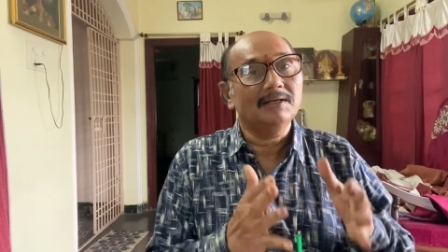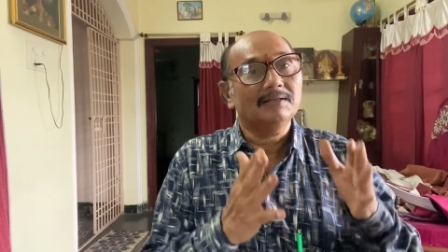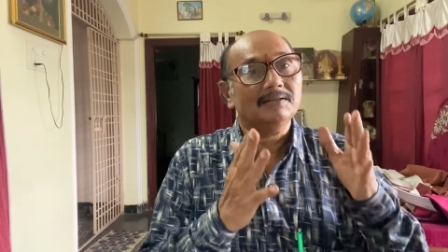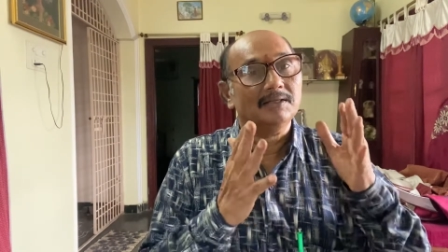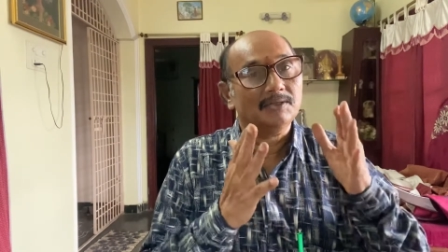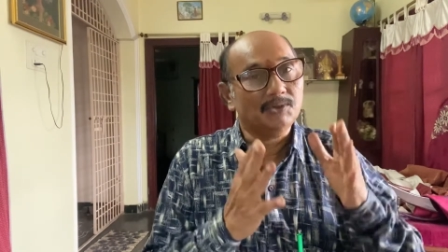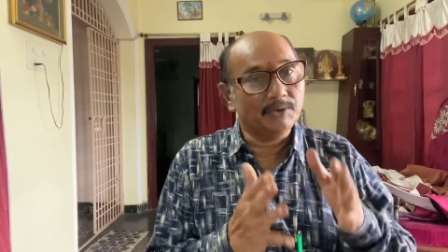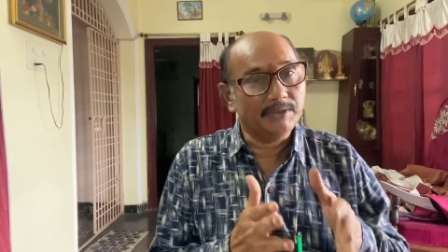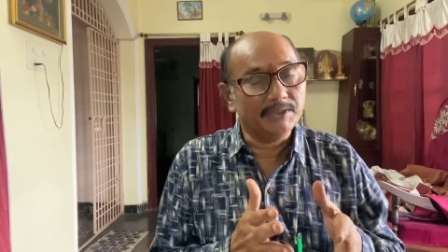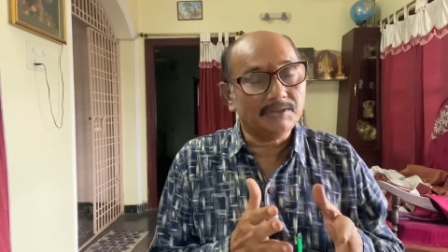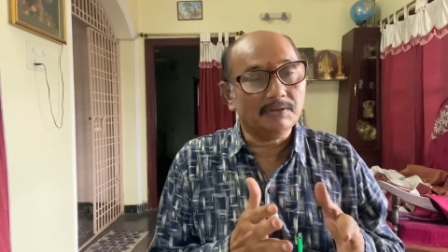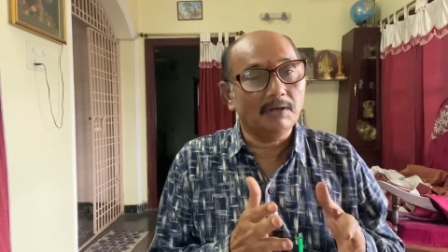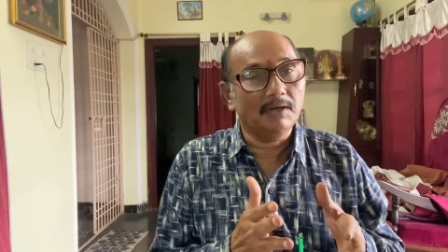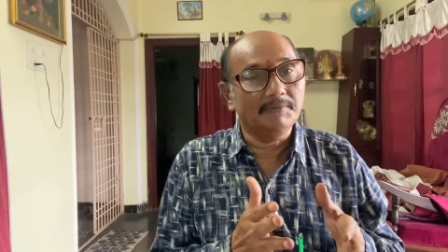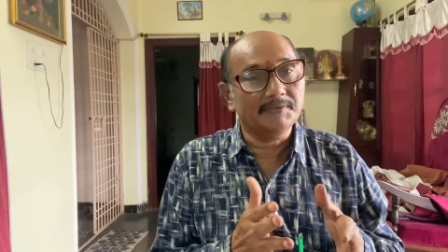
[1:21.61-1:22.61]
the
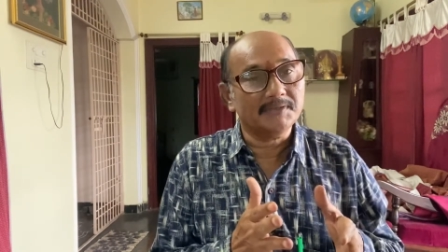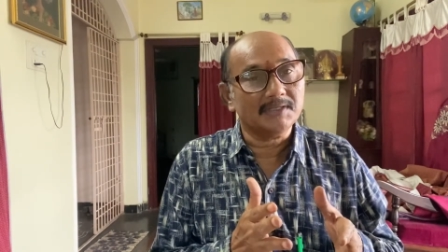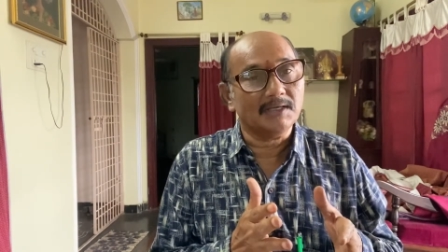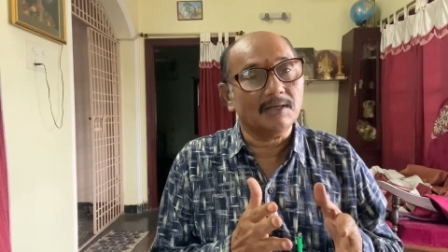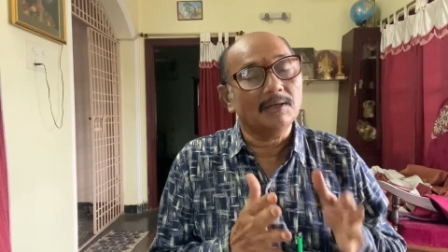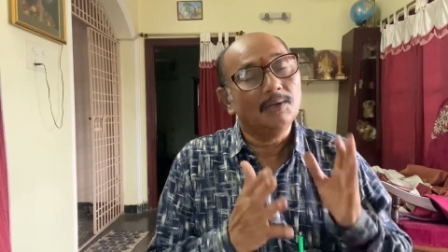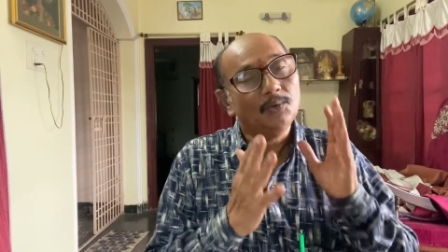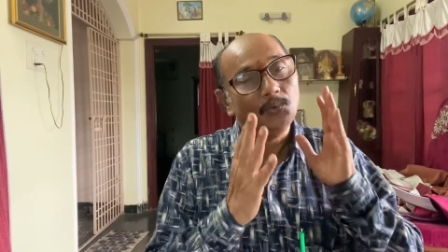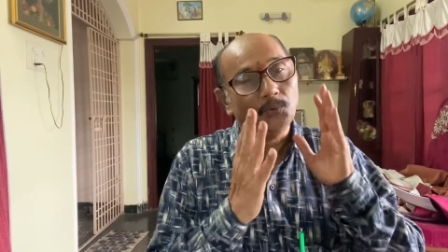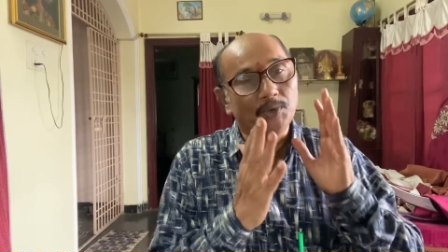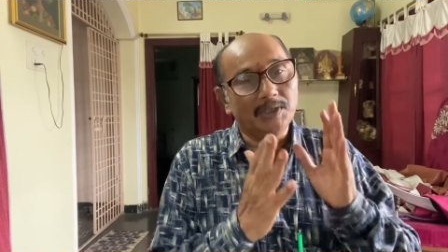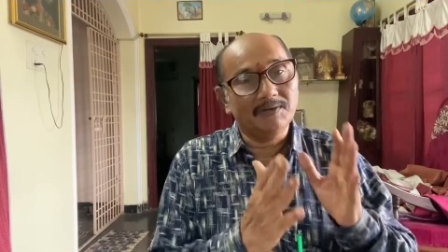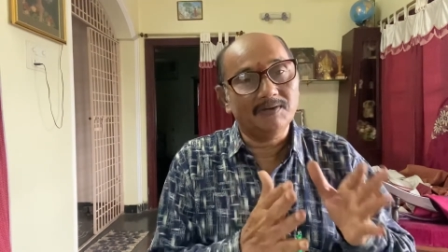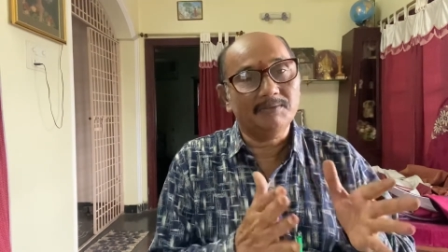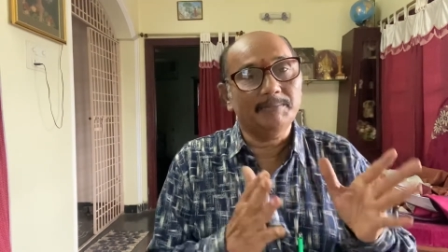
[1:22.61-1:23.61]
judicial officer,
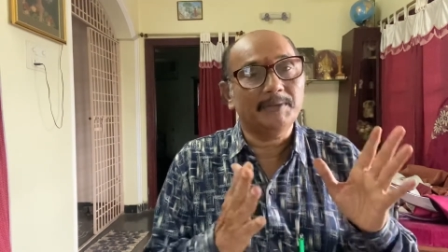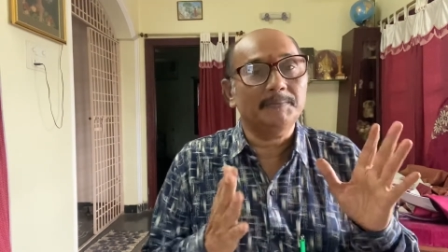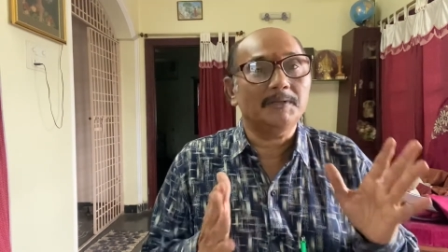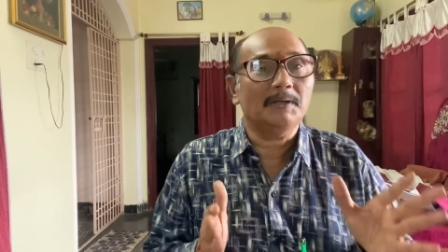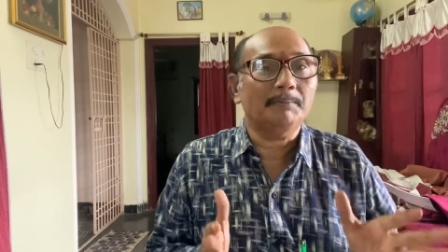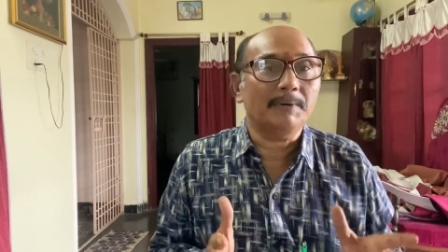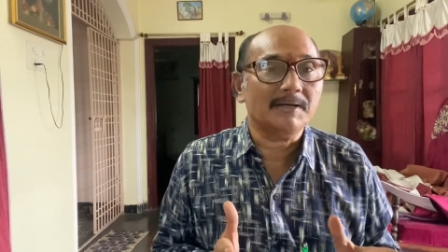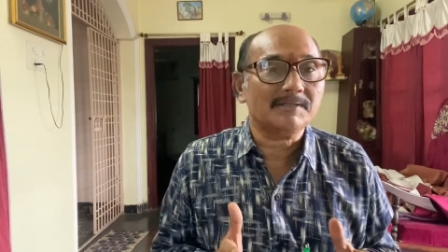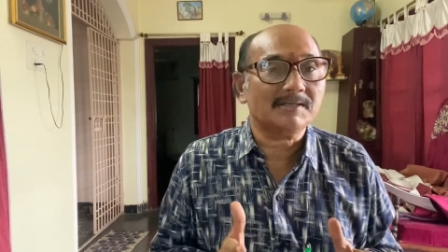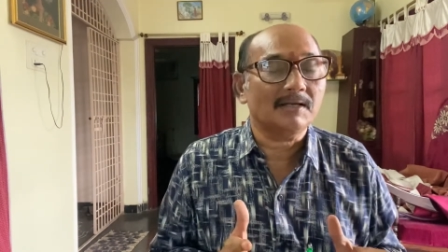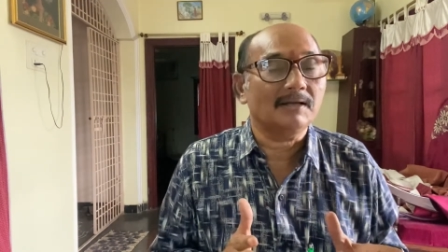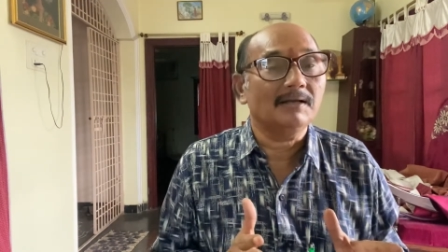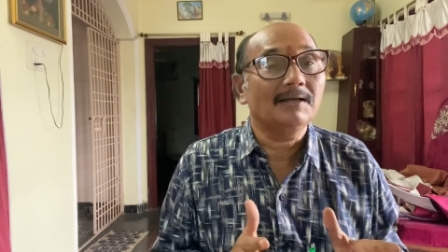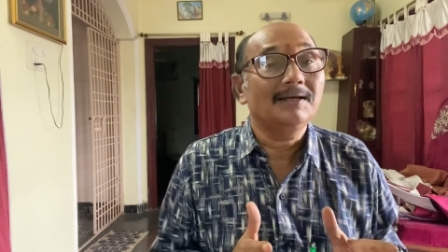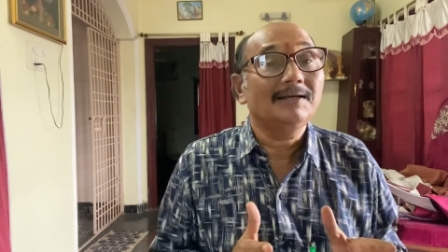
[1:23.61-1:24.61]
whoever may be the
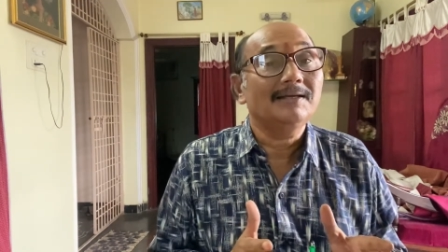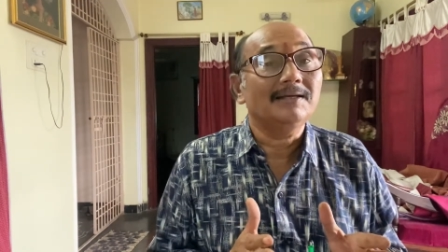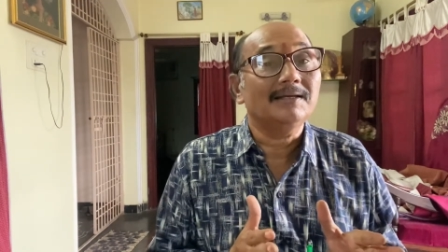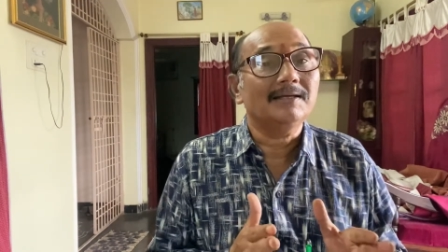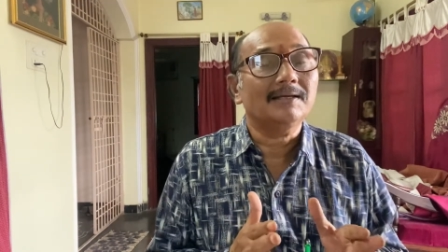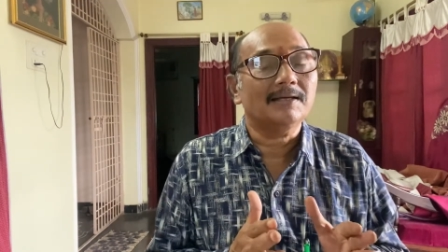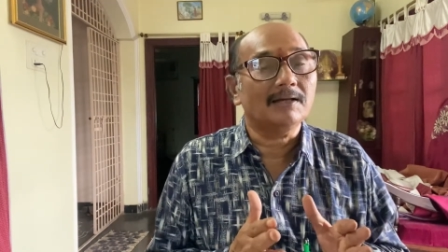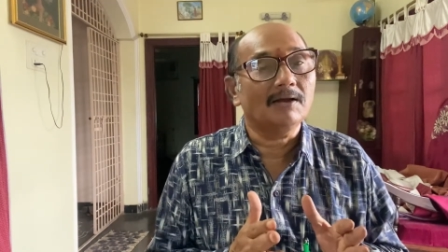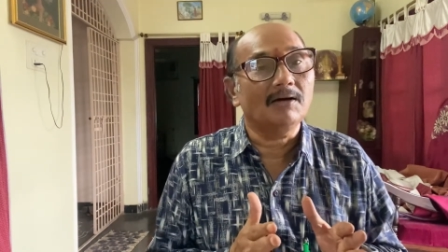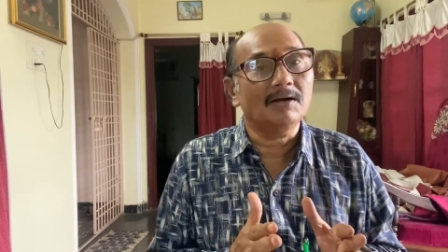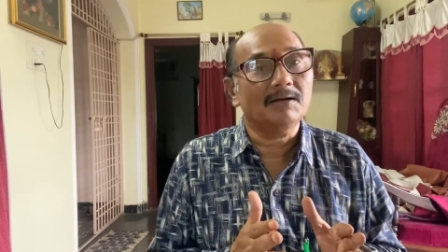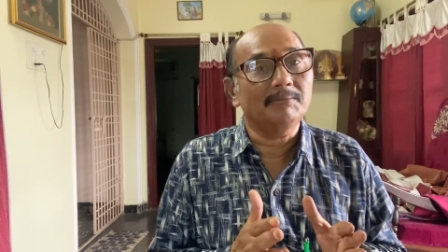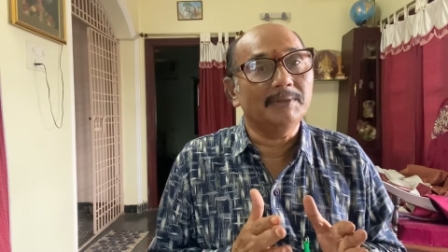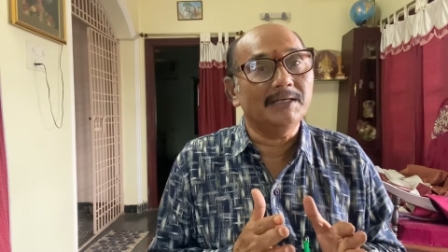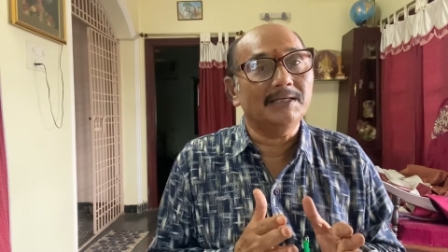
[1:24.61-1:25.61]
person, he
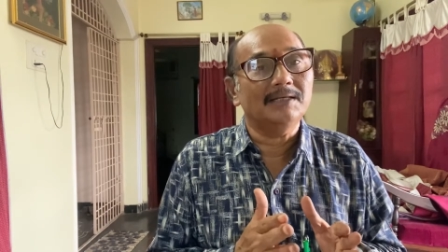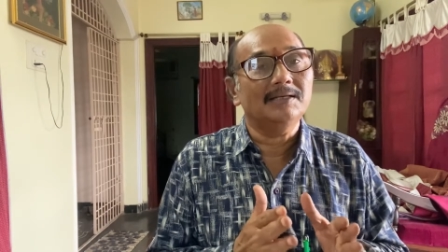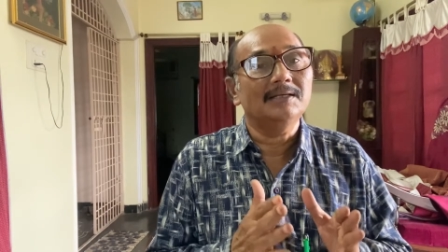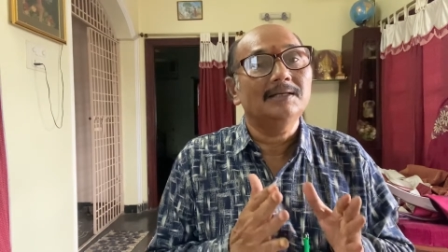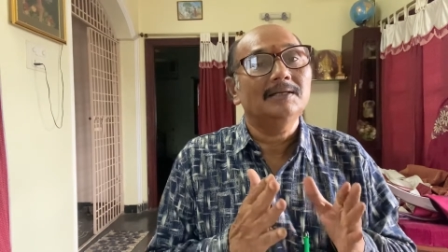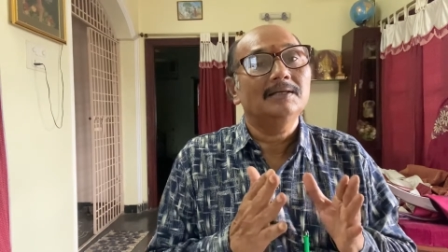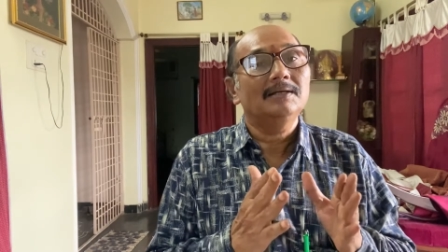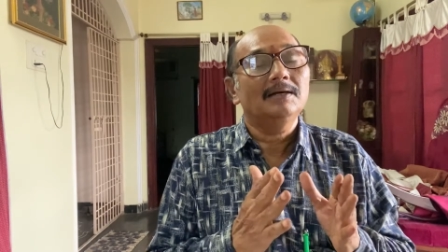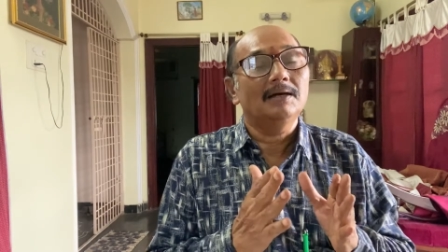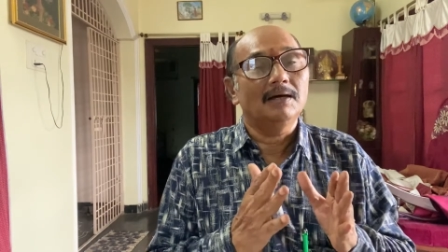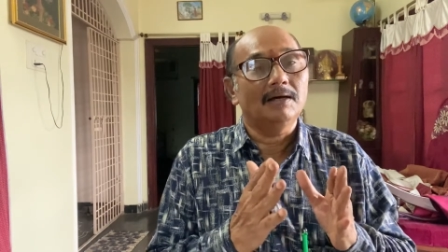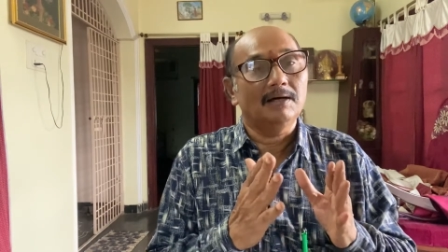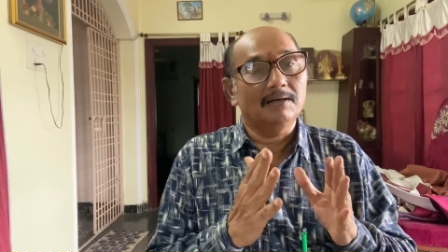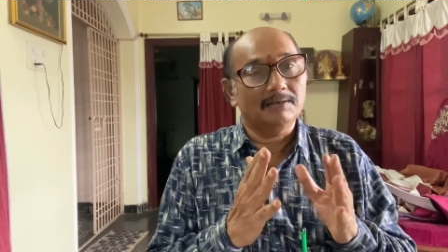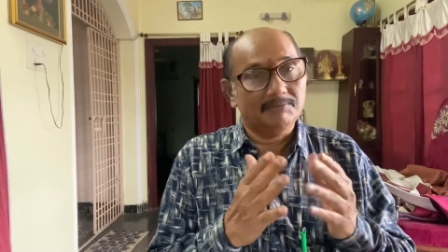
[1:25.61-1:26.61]
cannot be
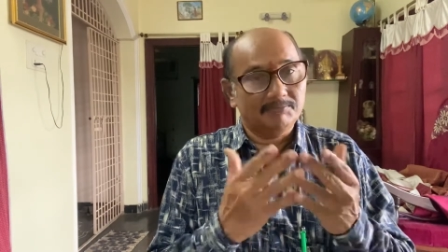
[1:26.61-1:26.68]
uh,